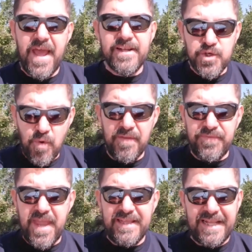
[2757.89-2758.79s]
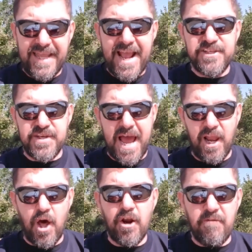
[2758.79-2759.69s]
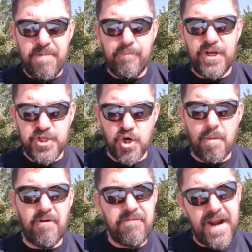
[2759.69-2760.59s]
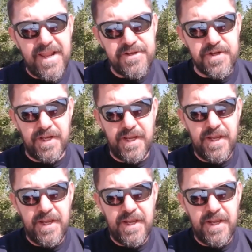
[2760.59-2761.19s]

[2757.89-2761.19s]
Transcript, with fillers: That's one thing that gets a lot of people in trouble financially.